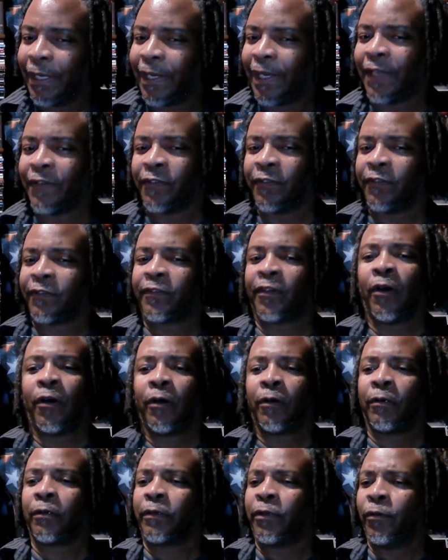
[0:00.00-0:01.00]
as a
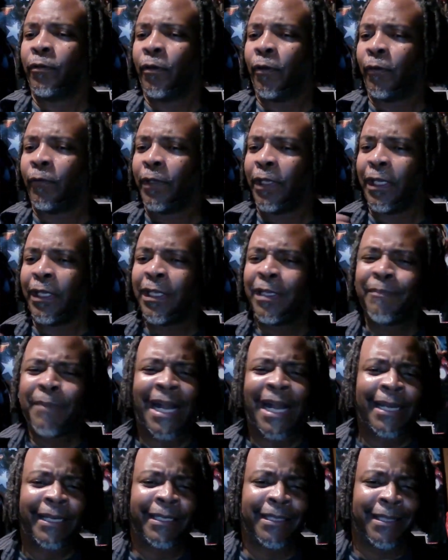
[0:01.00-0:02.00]
song.
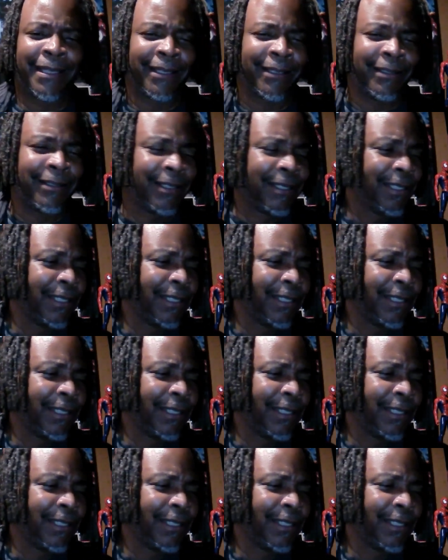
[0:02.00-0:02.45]
Anybody that